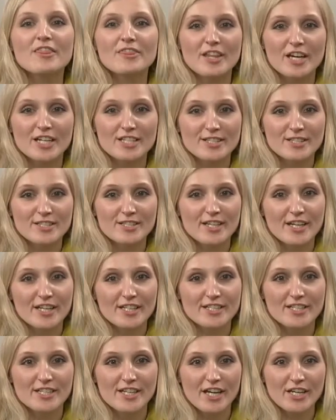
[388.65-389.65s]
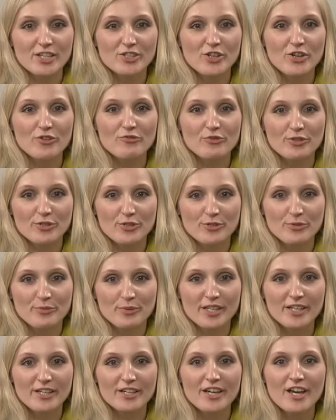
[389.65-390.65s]
That is the second Take Show for this
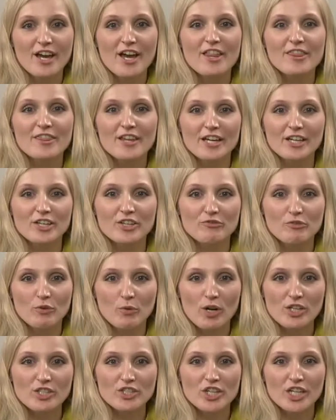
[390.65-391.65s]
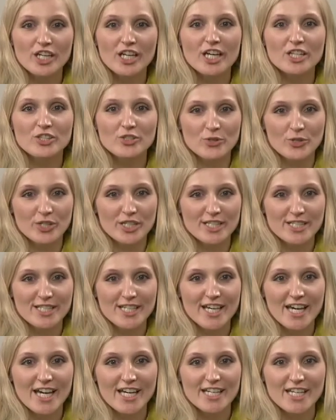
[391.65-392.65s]
week. Thank you for watching and join us
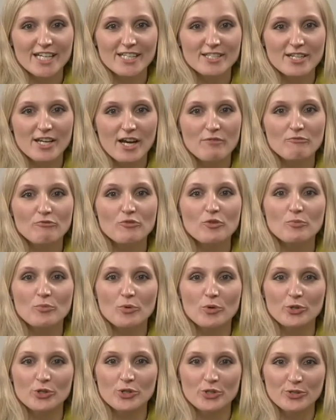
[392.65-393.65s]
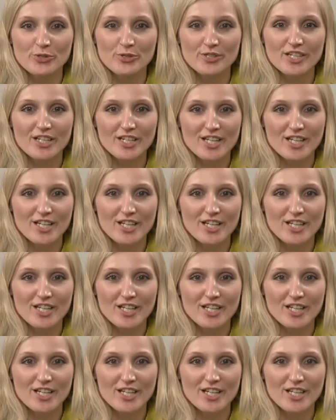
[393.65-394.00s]
again next time for more news